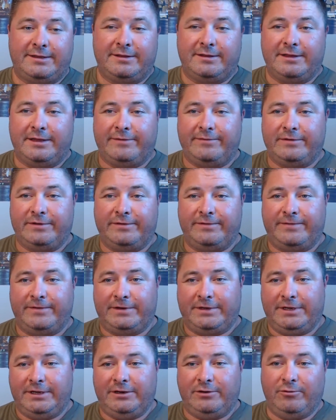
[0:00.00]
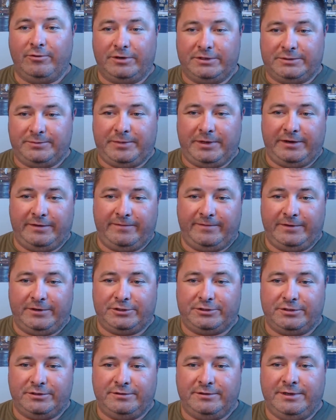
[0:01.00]
to the level of fatigue where it's
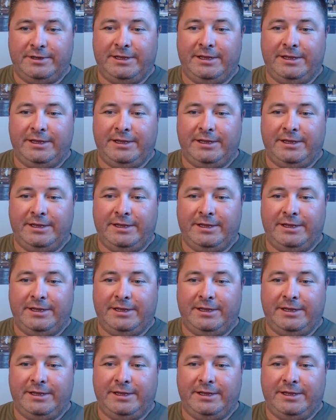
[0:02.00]
beneficial.